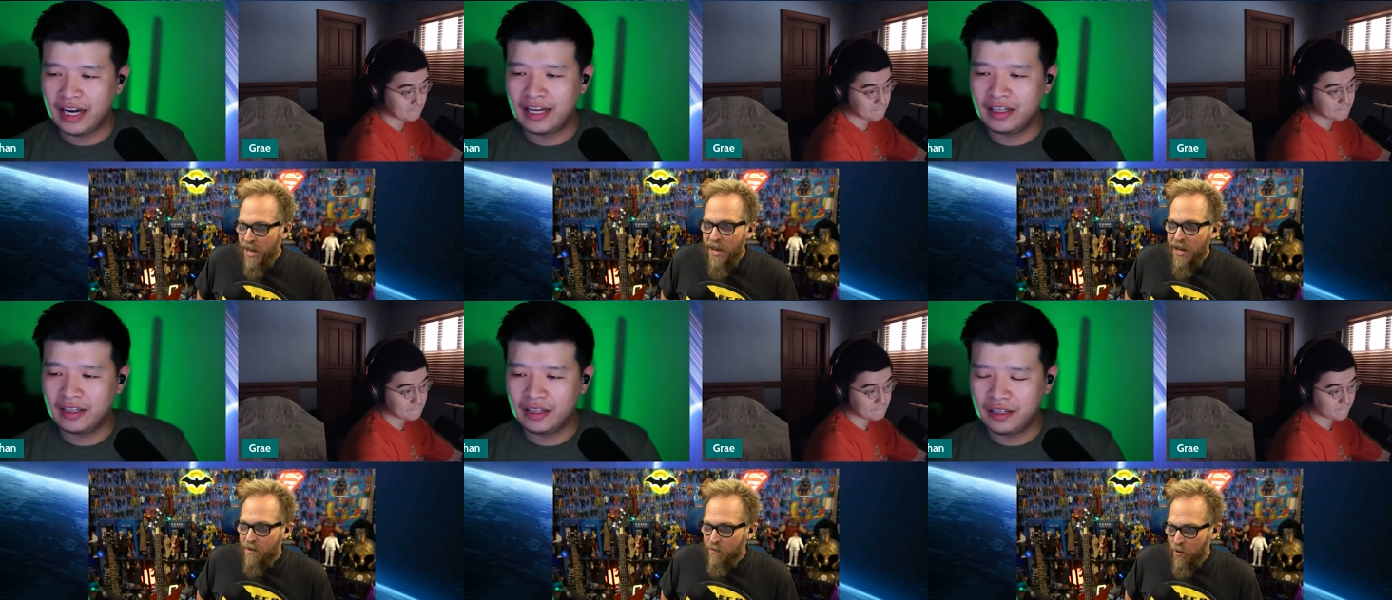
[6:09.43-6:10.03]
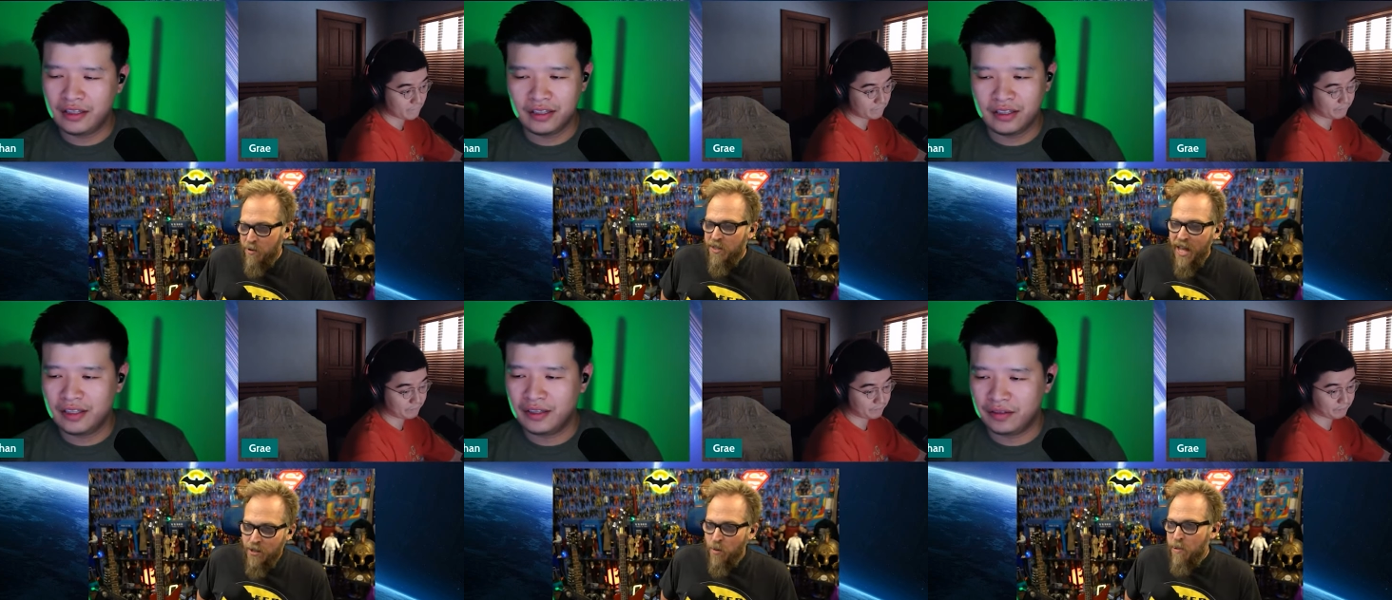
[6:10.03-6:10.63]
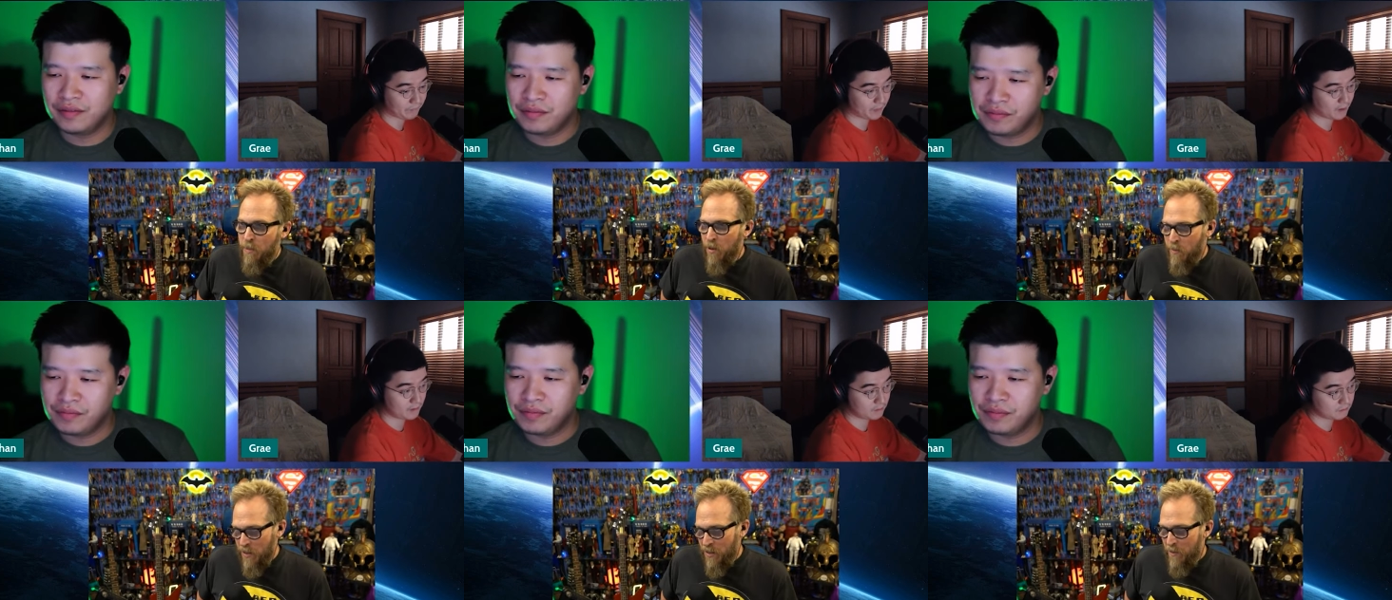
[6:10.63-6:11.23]
Speaker 1: they hid it from you. That's what people are
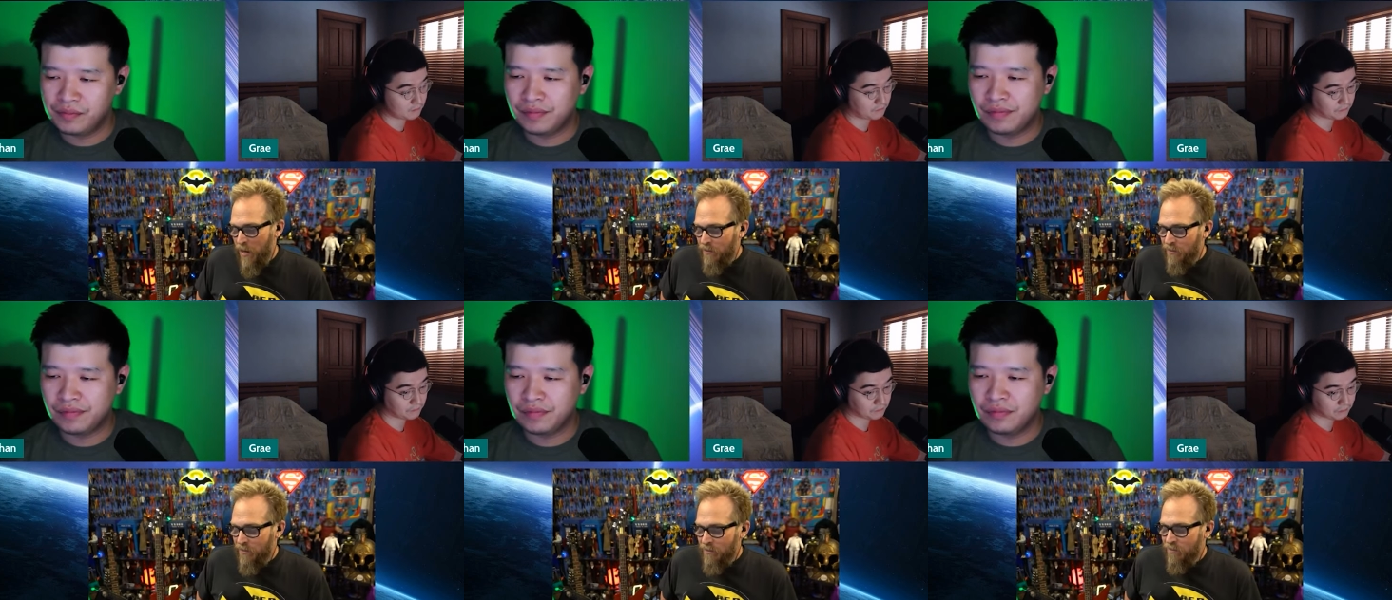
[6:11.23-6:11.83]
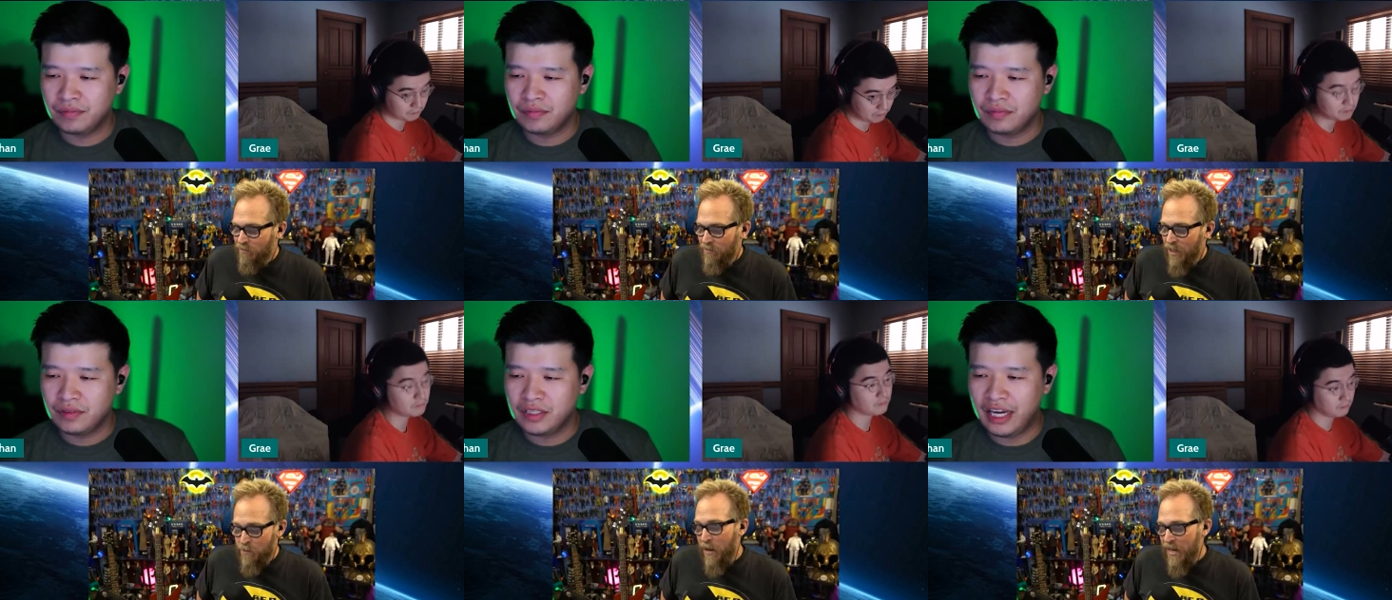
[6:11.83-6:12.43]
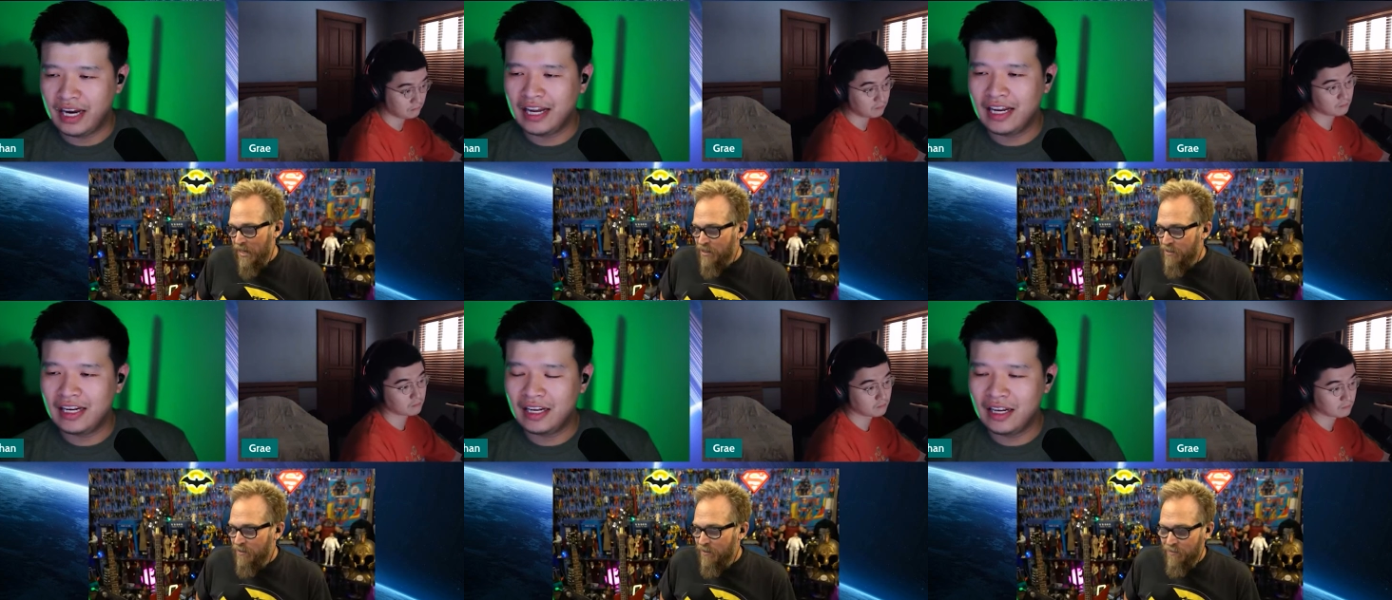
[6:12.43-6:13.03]
pissed about is my yeah, guess.
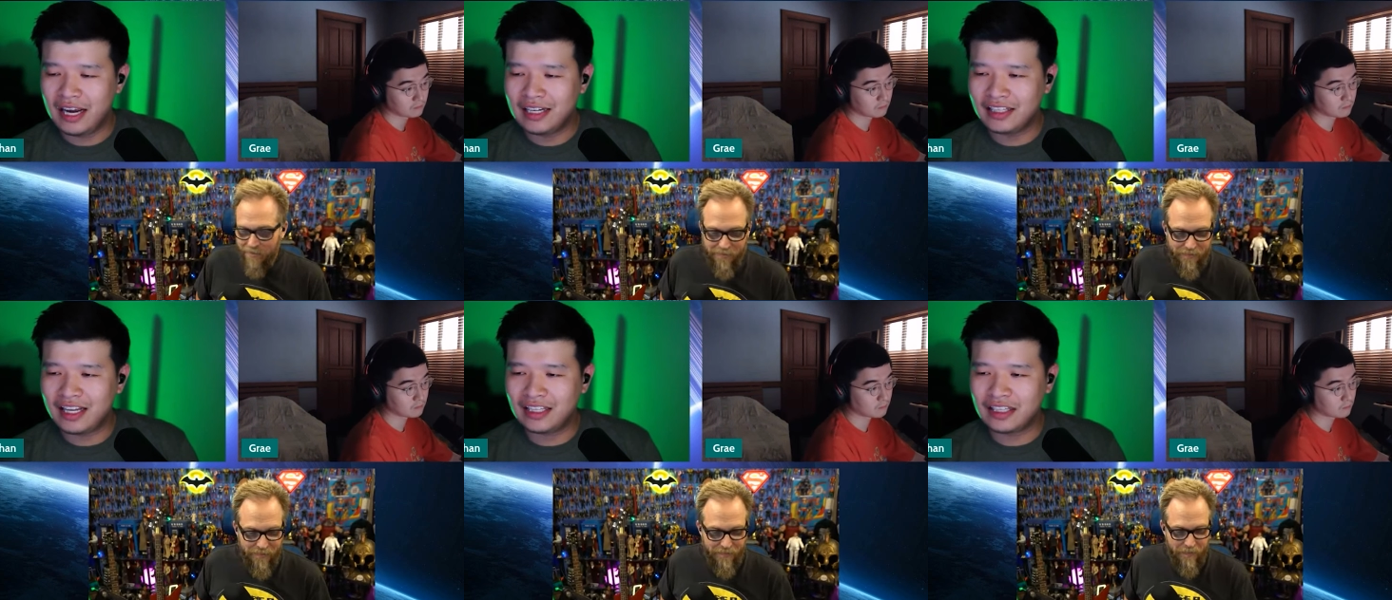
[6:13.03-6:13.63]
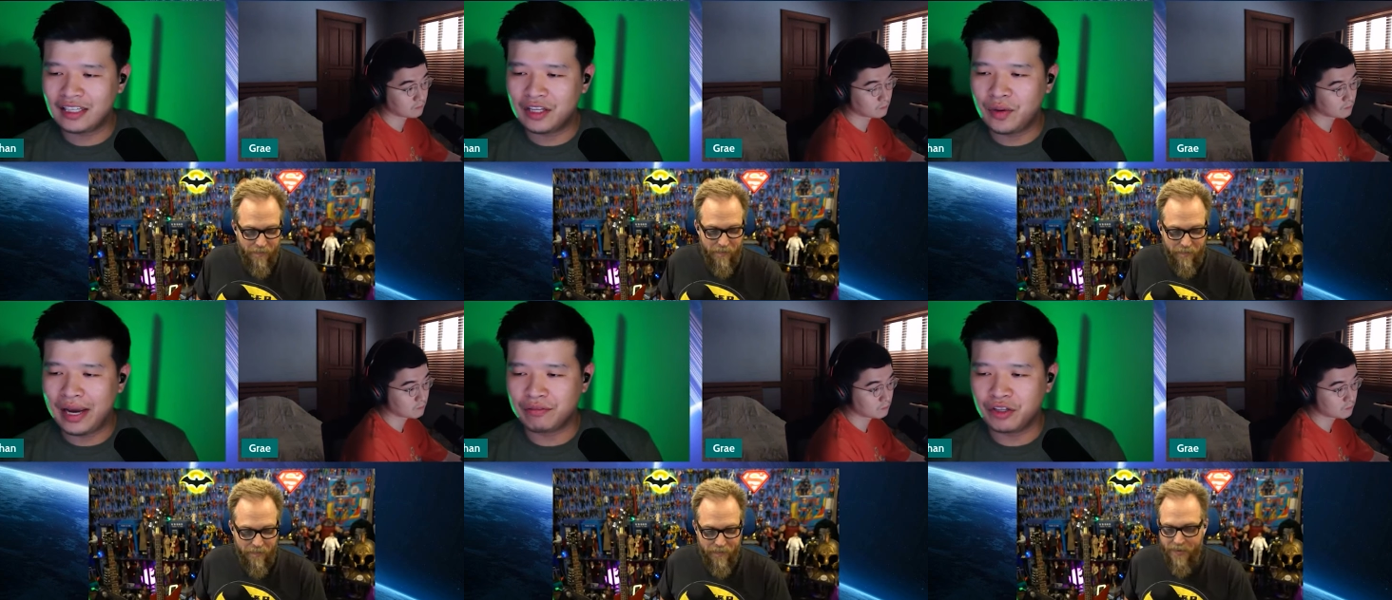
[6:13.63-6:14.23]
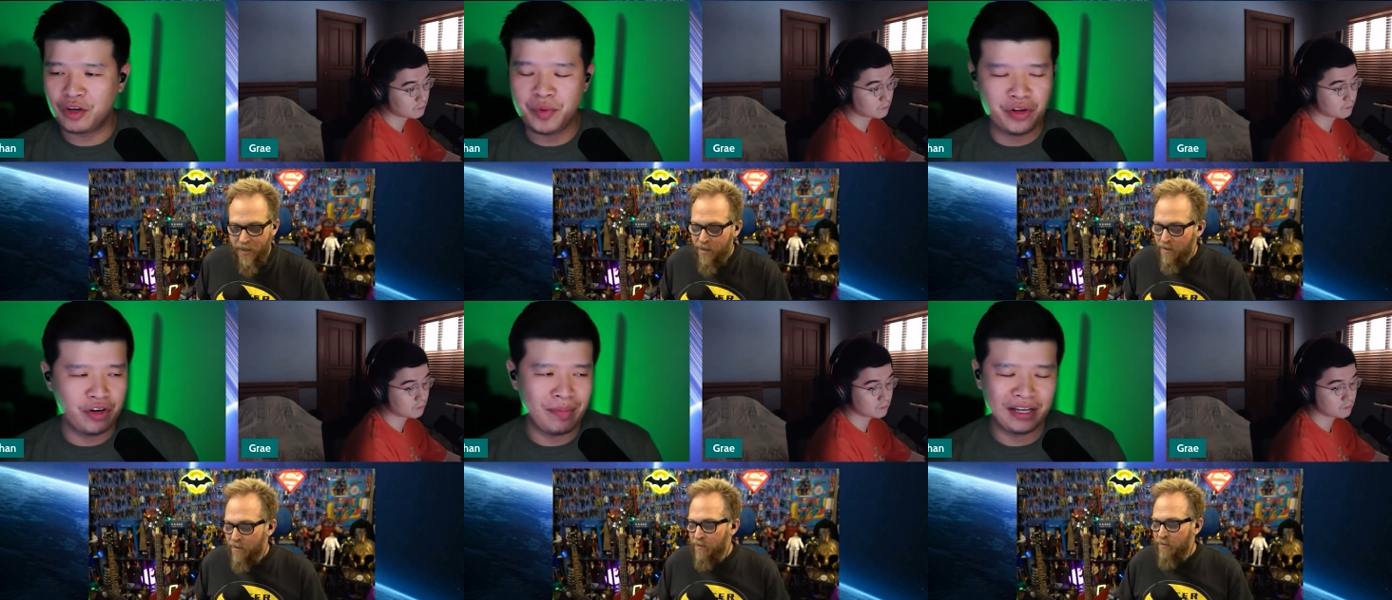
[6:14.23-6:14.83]
Speaker 2: And, and, the thing is that like you have the
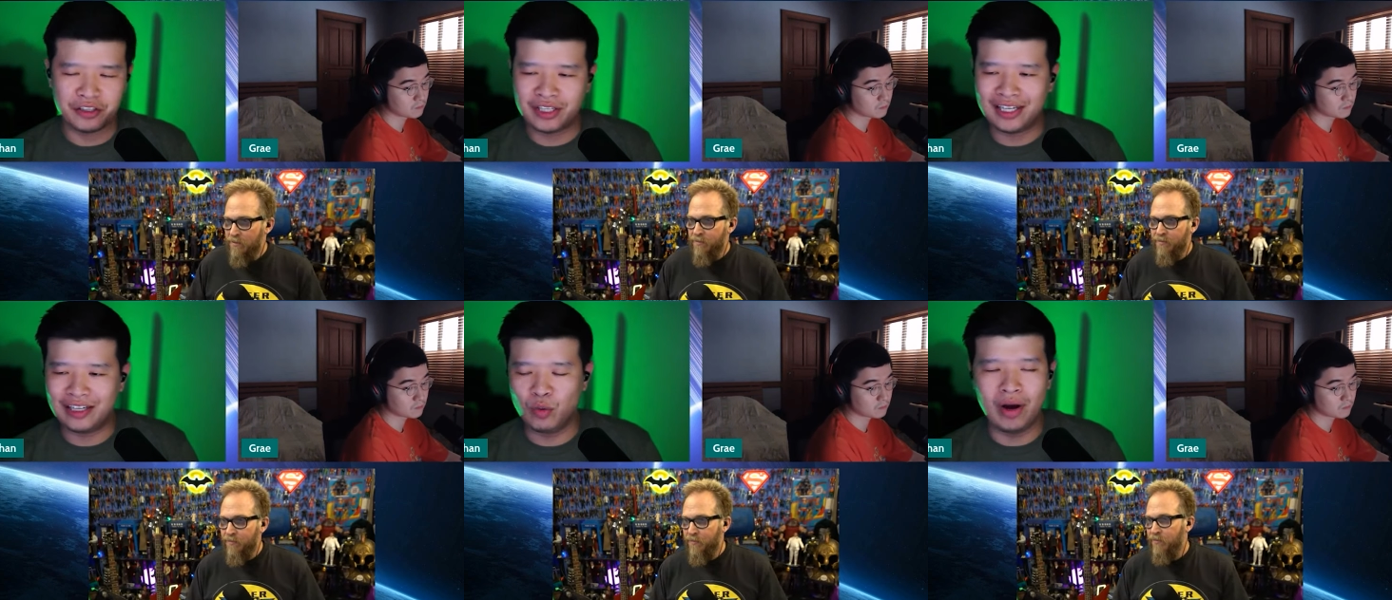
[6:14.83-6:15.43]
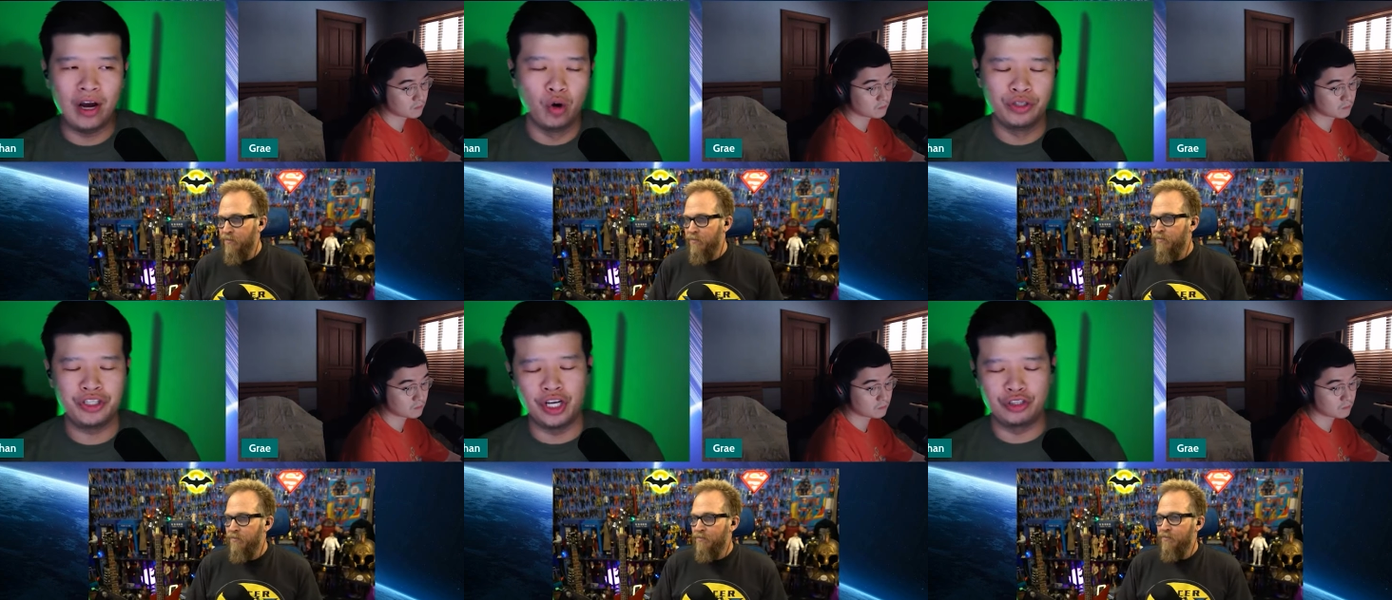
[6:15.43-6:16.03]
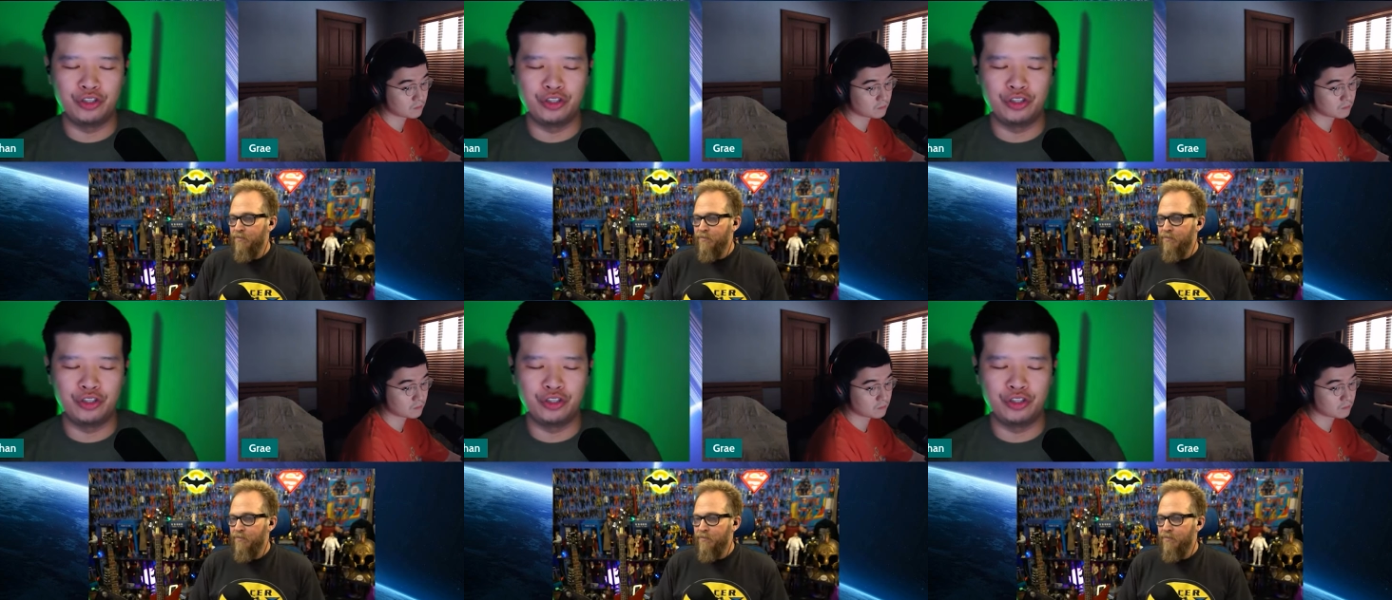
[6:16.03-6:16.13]
community manager saying that well, it only takes